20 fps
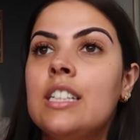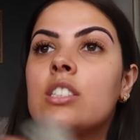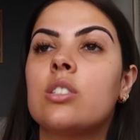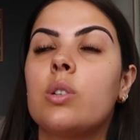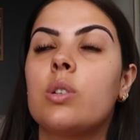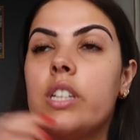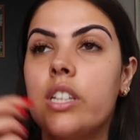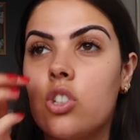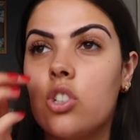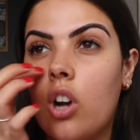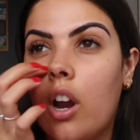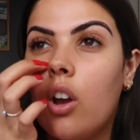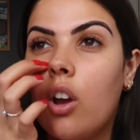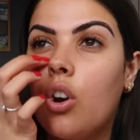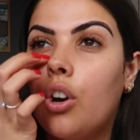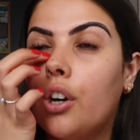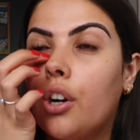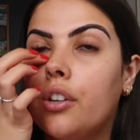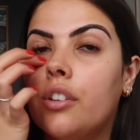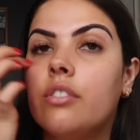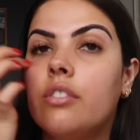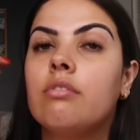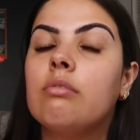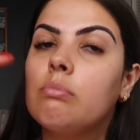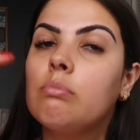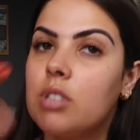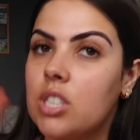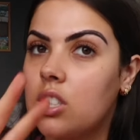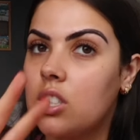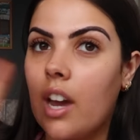So I did try it on.
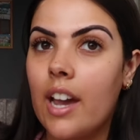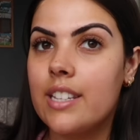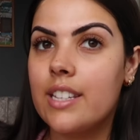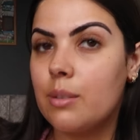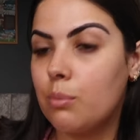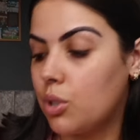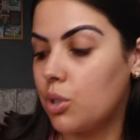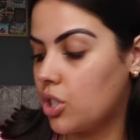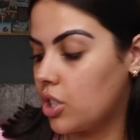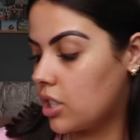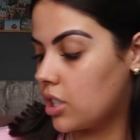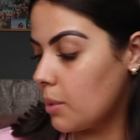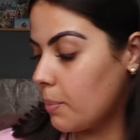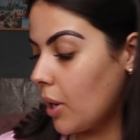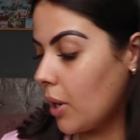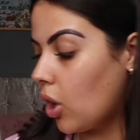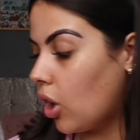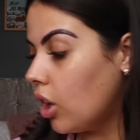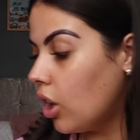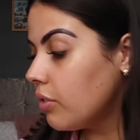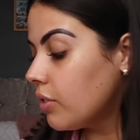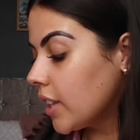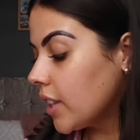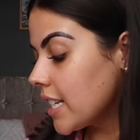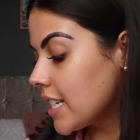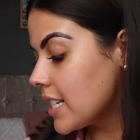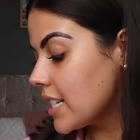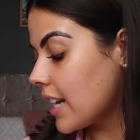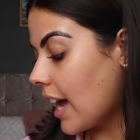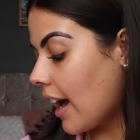The sizing was just a bit off, and they
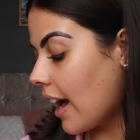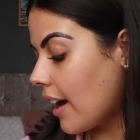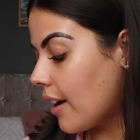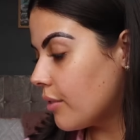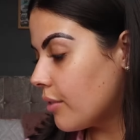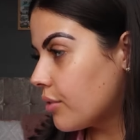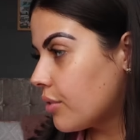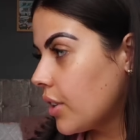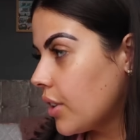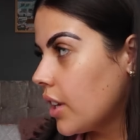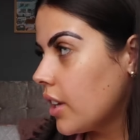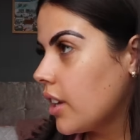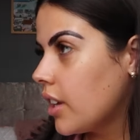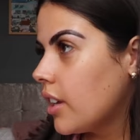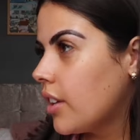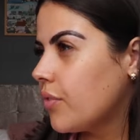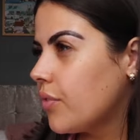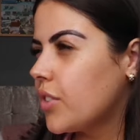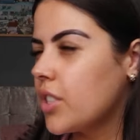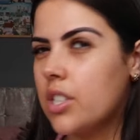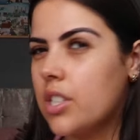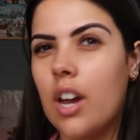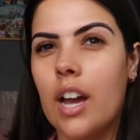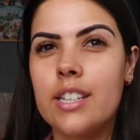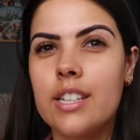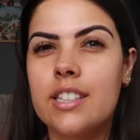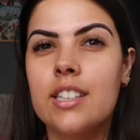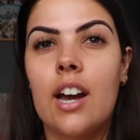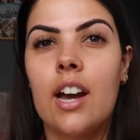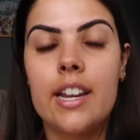didn't have the
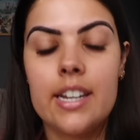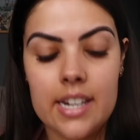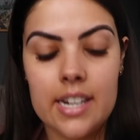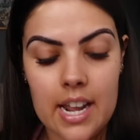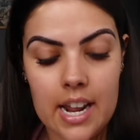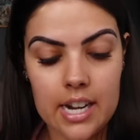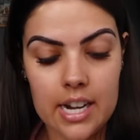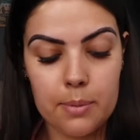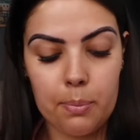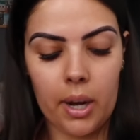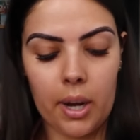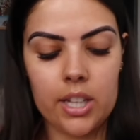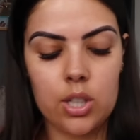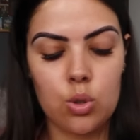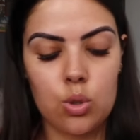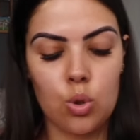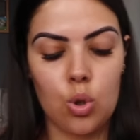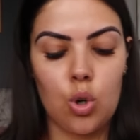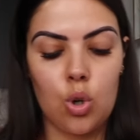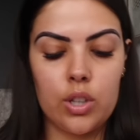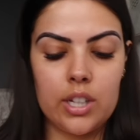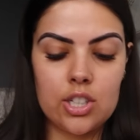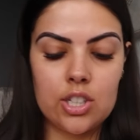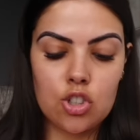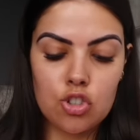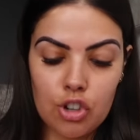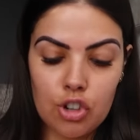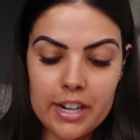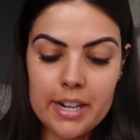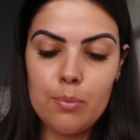sizing that I need. But I saw this
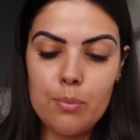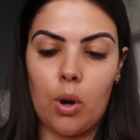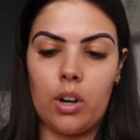green